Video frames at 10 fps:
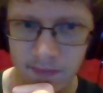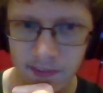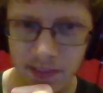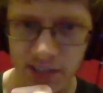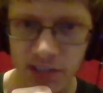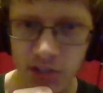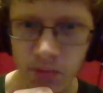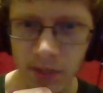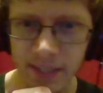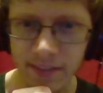Did you,
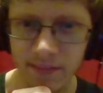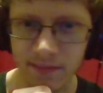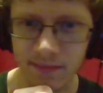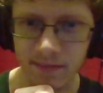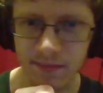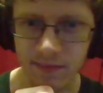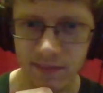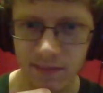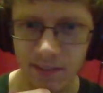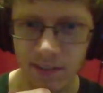like...
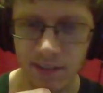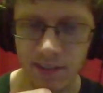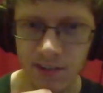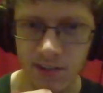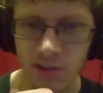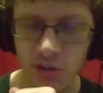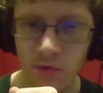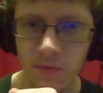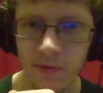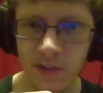
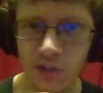So, you